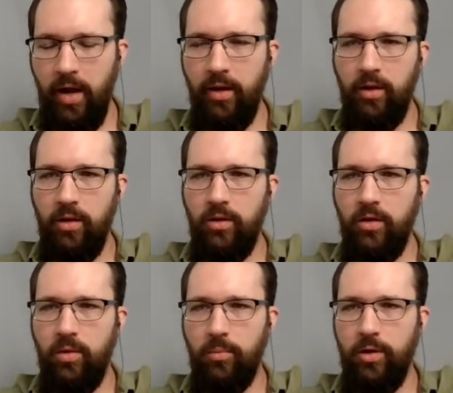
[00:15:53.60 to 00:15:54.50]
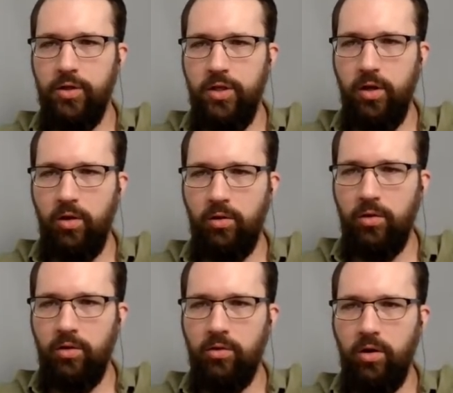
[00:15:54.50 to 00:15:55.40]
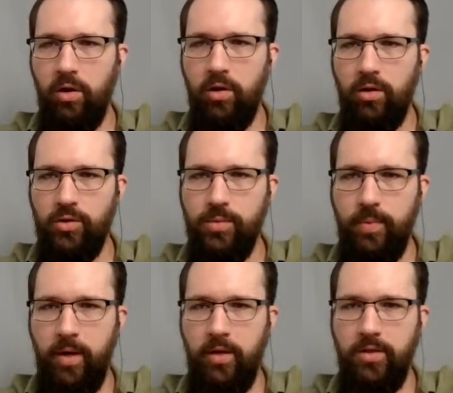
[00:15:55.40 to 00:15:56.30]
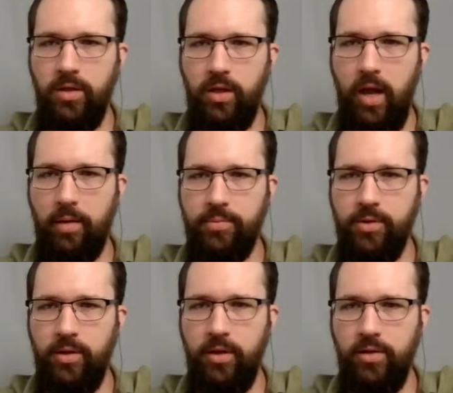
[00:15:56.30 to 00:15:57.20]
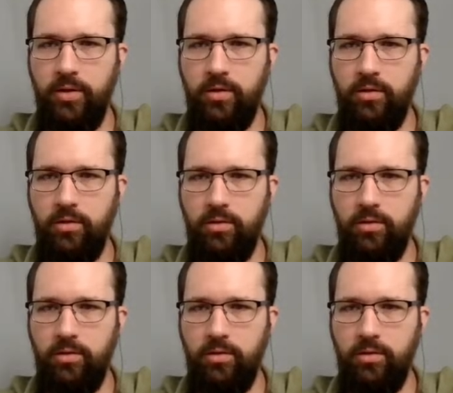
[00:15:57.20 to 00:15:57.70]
right? Commercial crawl space encapsulation.